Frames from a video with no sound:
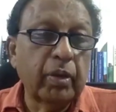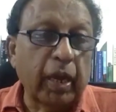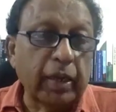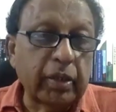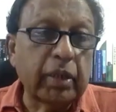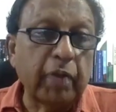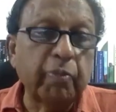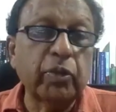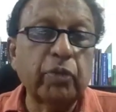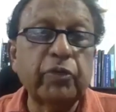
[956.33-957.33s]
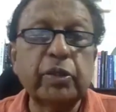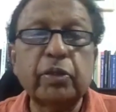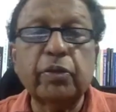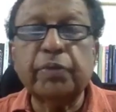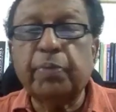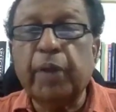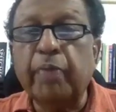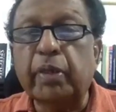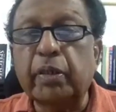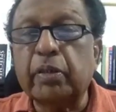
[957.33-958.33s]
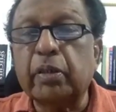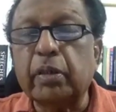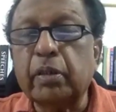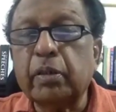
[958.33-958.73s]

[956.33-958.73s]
at the time of the visit of the Prime Minister